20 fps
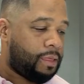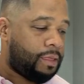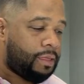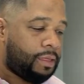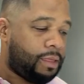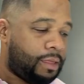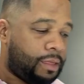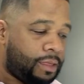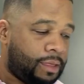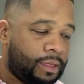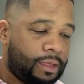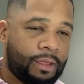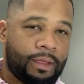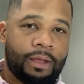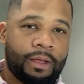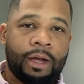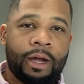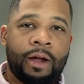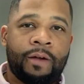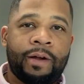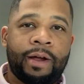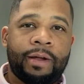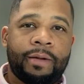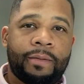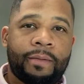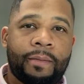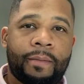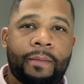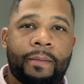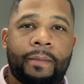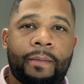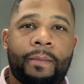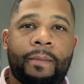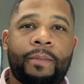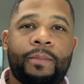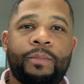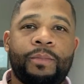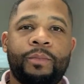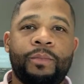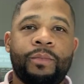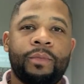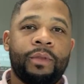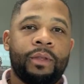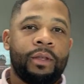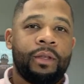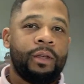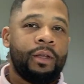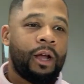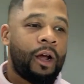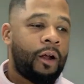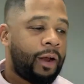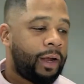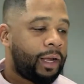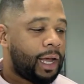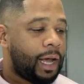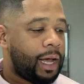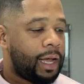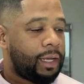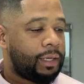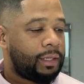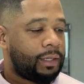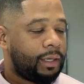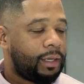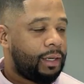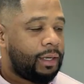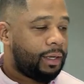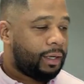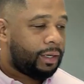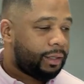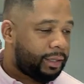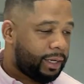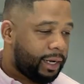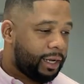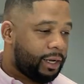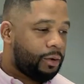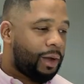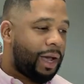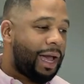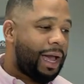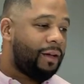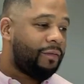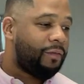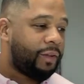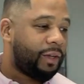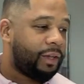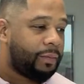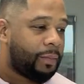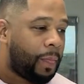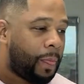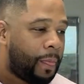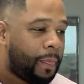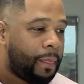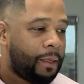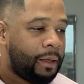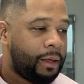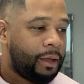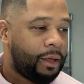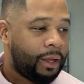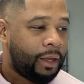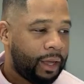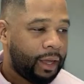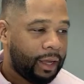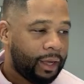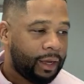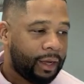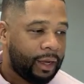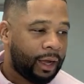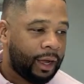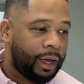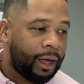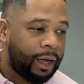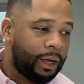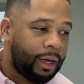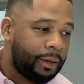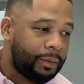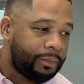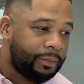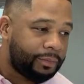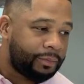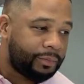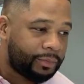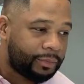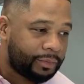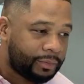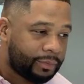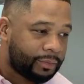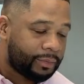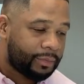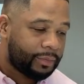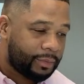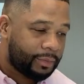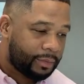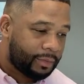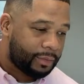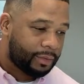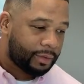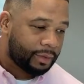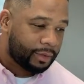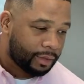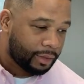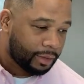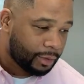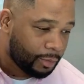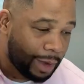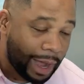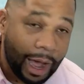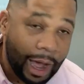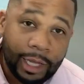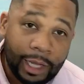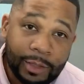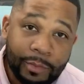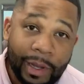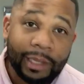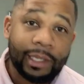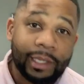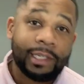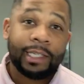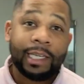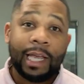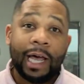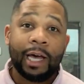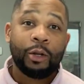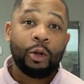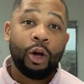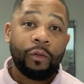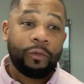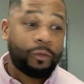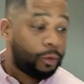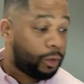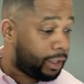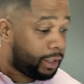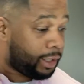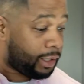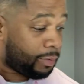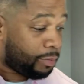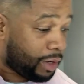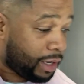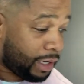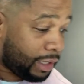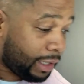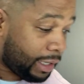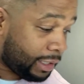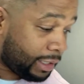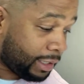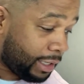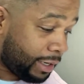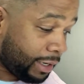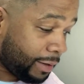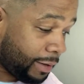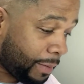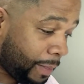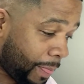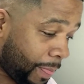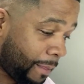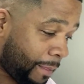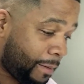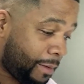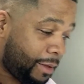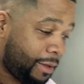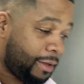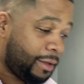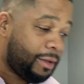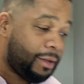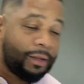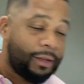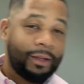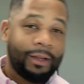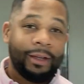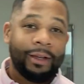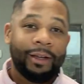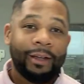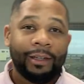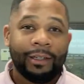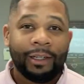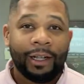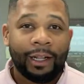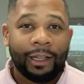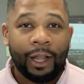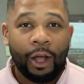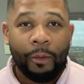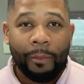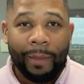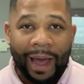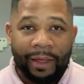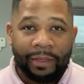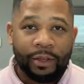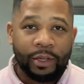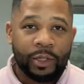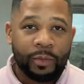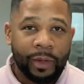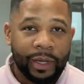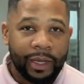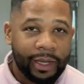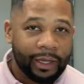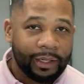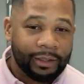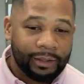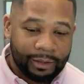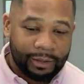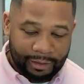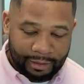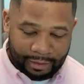All right. All right. All right, guys. There you have it. Um. Wow, I was about to sign off on this, but let's see. Hello, Matthew speaking.